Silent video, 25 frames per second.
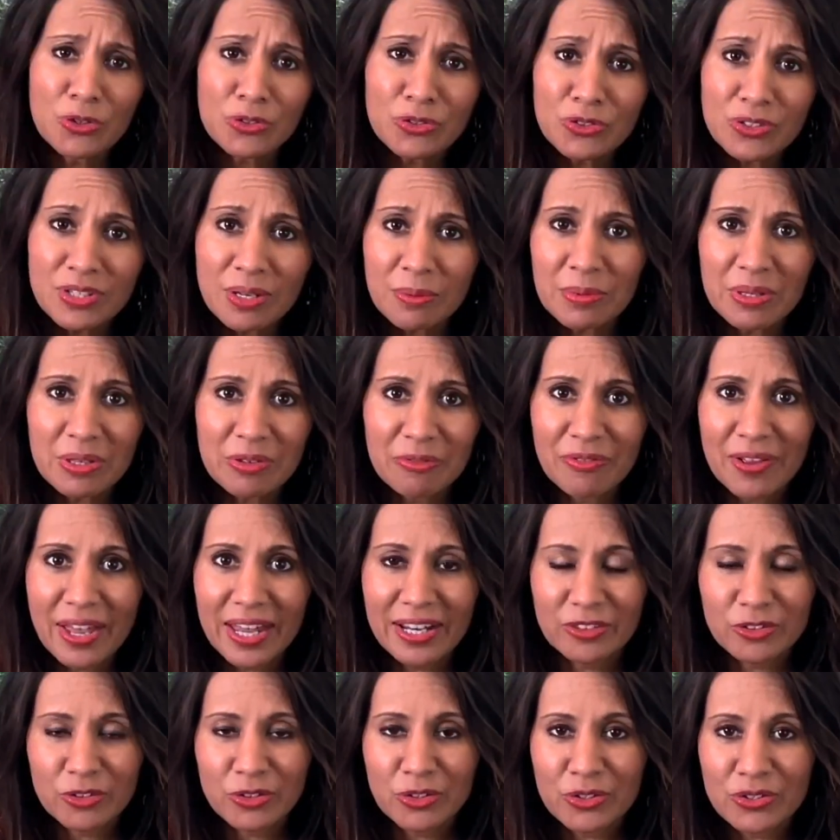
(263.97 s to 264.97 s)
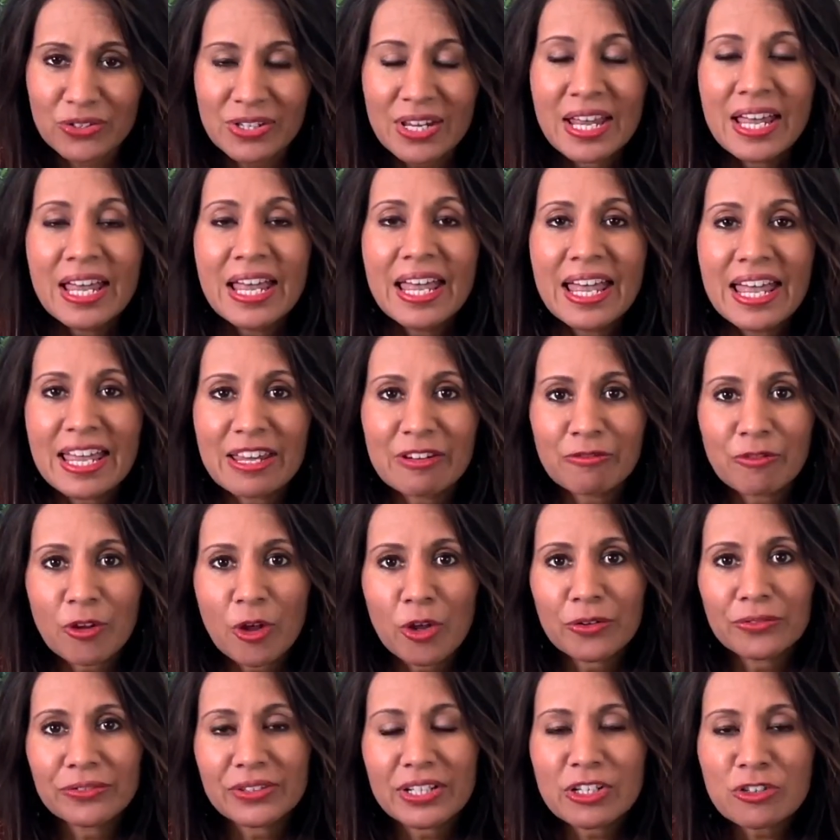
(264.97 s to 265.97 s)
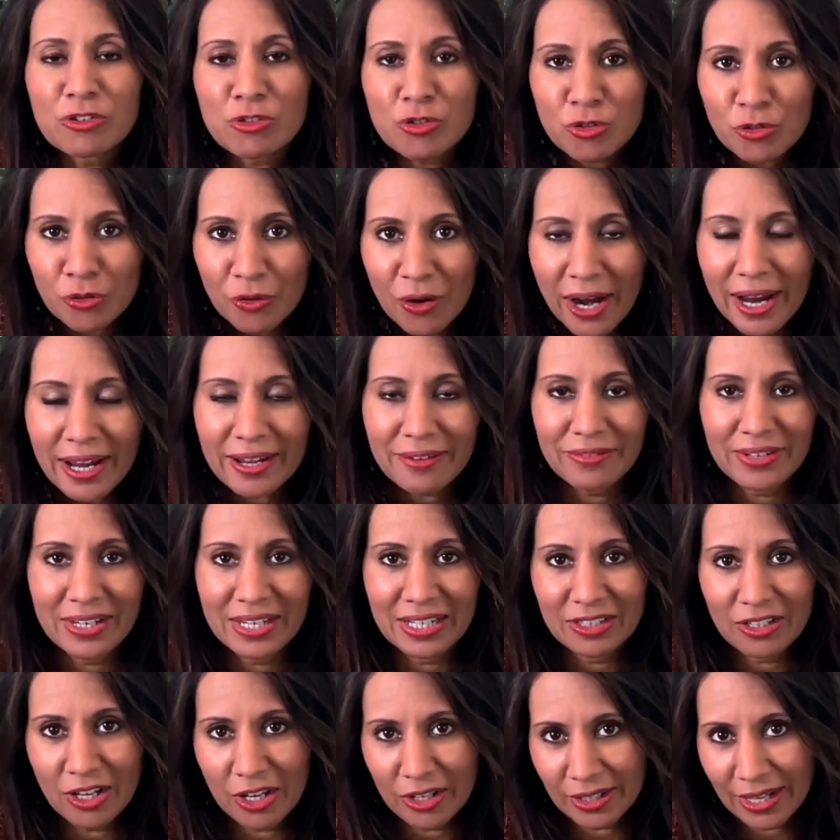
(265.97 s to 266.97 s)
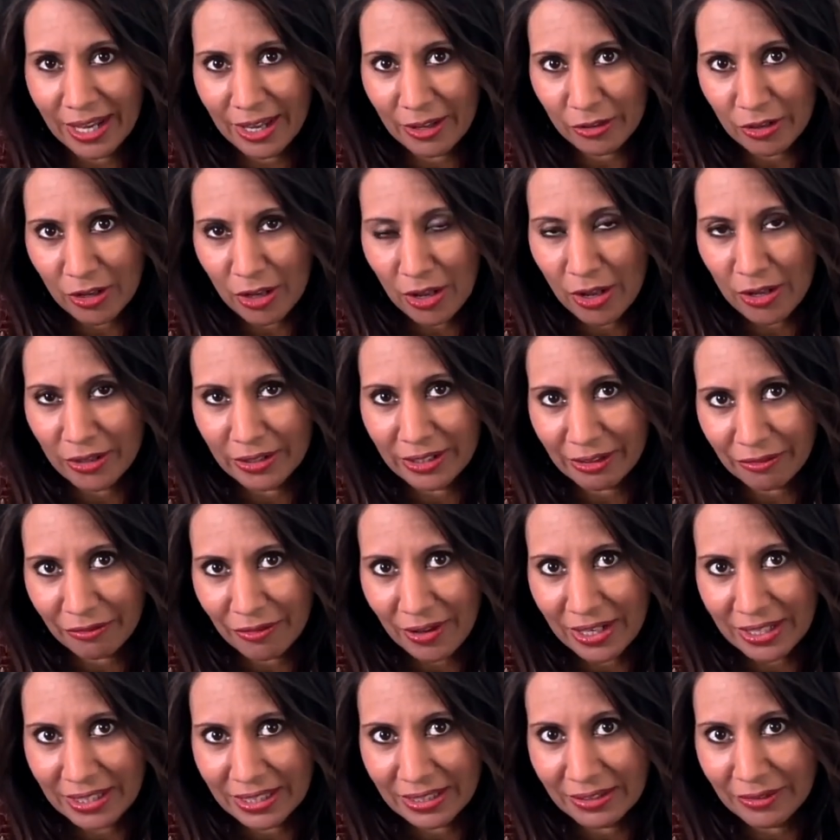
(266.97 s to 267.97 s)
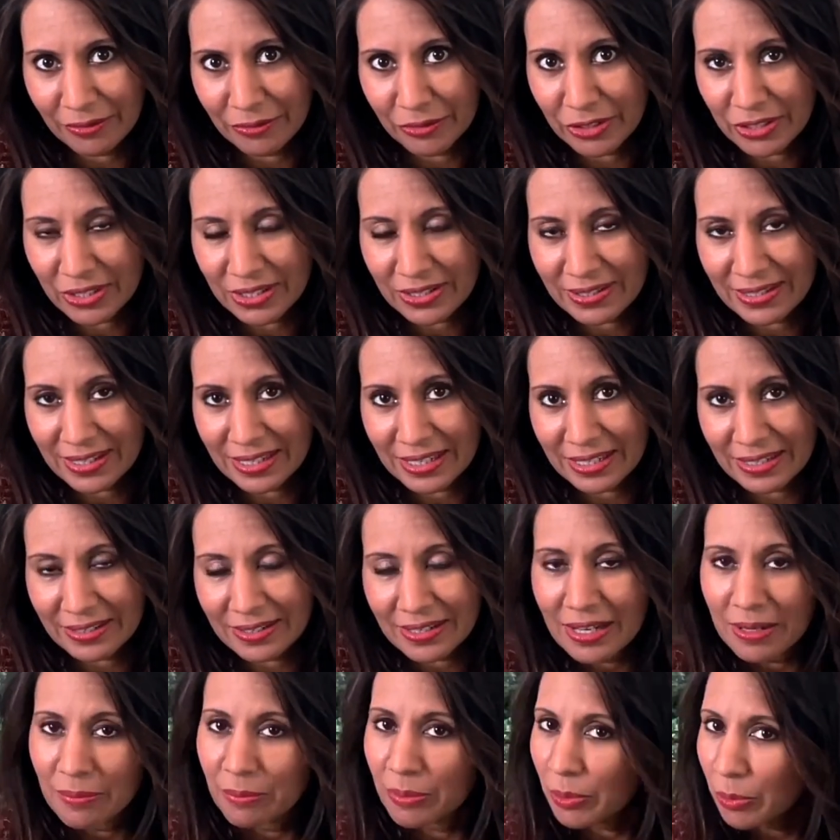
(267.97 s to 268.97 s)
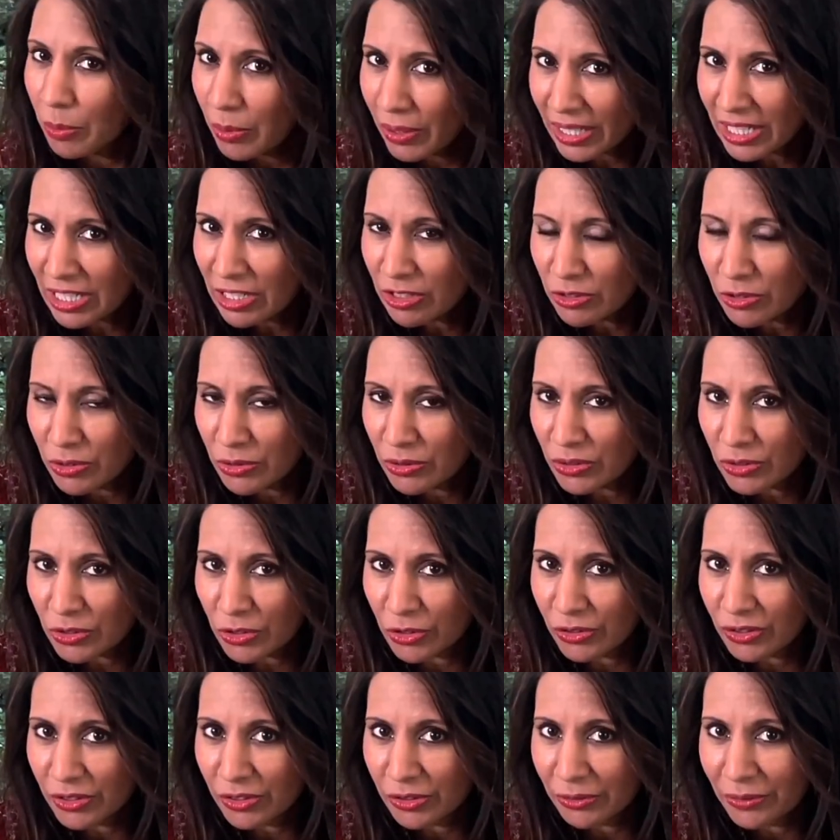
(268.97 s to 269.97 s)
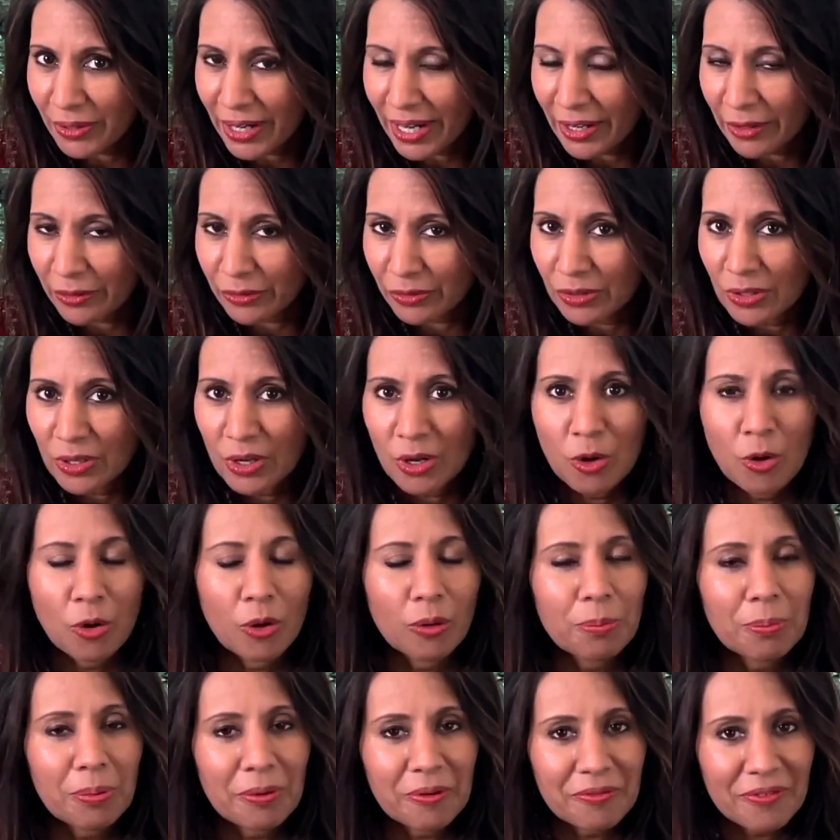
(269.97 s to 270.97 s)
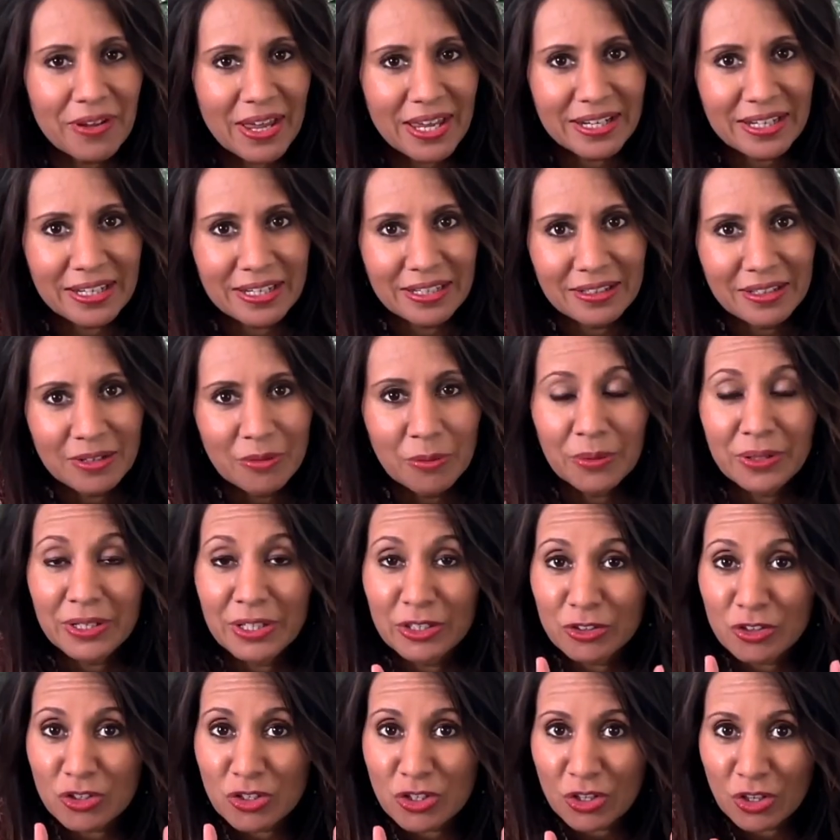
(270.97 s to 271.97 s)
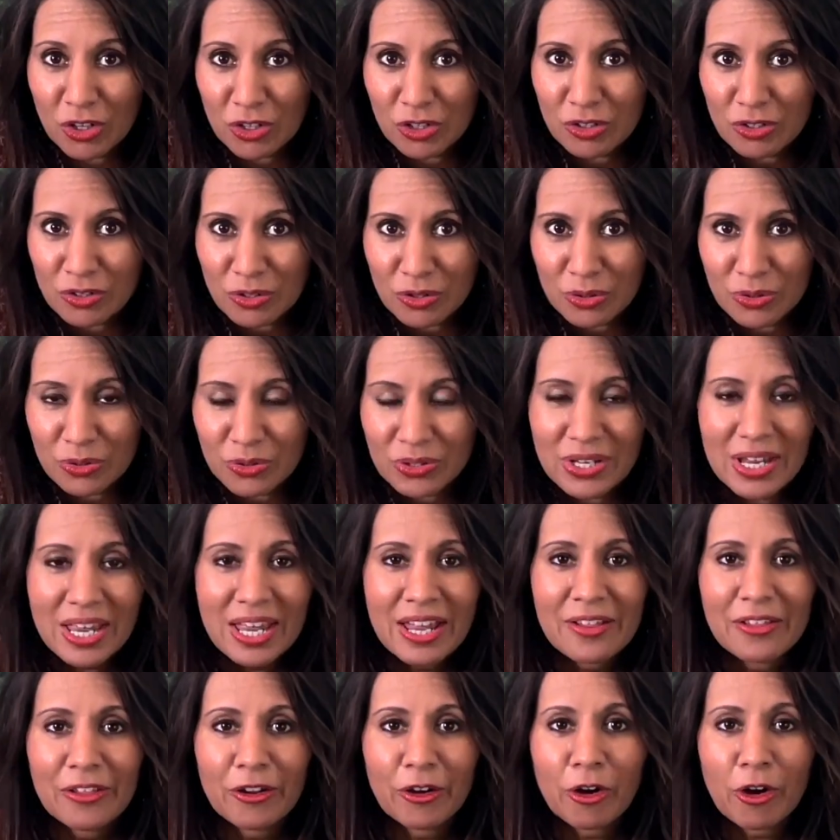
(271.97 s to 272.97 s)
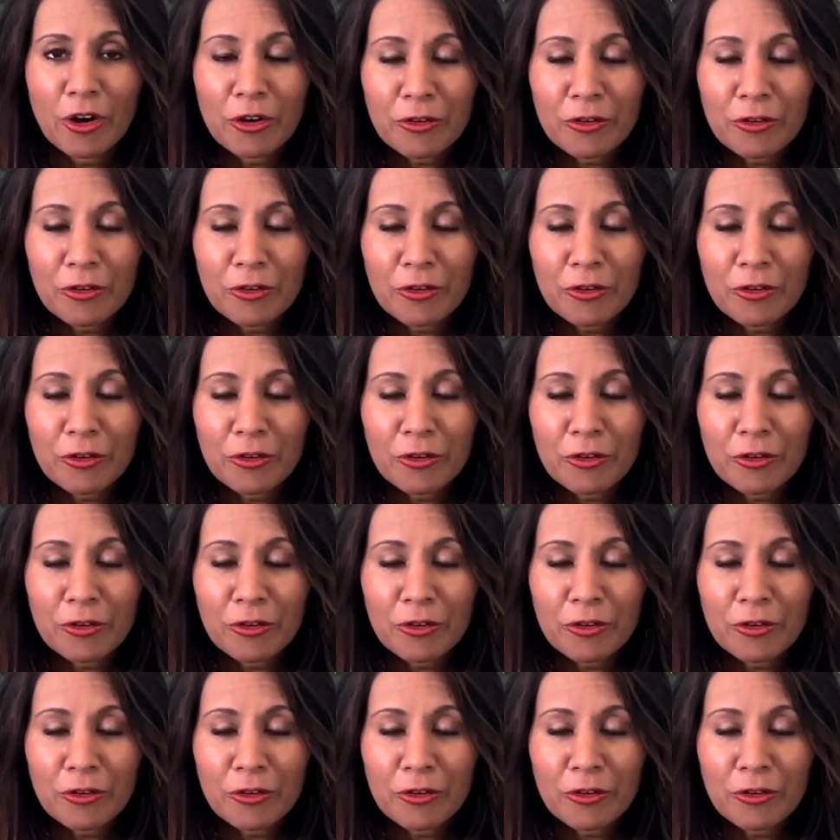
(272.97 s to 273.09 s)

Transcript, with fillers: those are some of the factors involved in driving non-alcoholic fatty liver disease. But what can you do to turn it around or prevent it? Well, here's here's the good news. There